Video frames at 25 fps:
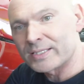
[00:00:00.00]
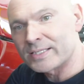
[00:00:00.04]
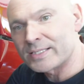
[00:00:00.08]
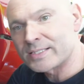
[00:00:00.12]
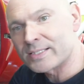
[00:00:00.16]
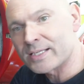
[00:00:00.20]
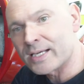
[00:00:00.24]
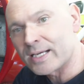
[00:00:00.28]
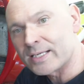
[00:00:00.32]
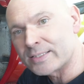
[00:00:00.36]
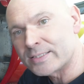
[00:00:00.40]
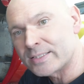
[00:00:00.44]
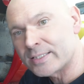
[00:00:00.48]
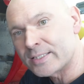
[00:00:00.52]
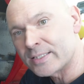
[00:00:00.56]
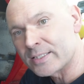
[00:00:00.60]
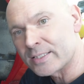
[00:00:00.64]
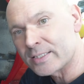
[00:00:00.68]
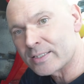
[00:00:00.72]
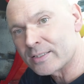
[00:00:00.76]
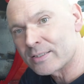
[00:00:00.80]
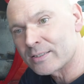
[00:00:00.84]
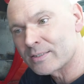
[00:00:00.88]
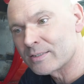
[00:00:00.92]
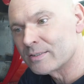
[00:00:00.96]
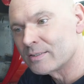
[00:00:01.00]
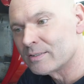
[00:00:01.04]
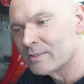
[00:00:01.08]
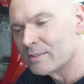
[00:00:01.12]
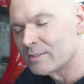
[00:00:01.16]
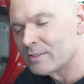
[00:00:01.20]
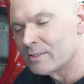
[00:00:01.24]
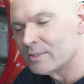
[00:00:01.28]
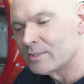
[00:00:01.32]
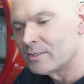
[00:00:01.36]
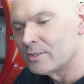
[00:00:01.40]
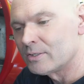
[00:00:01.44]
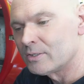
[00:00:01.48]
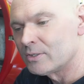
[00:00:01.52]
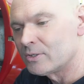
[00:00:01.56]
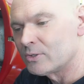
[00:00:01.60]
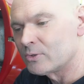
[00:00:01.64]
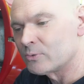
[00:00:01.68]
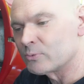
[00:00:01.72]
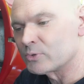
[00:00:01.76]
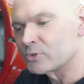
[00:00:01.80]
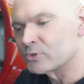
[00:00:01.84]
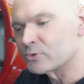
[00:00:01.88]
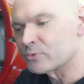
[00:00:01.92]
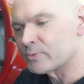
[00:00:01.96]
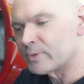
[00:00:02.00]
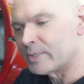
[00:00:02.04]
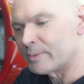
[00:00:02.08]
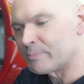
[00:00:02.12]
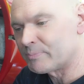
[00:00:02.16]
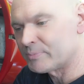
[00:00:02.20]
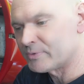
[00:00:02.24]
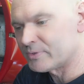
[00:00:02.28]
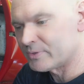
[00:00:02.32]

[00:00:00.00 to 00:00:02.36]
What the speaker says: guys here was ripped.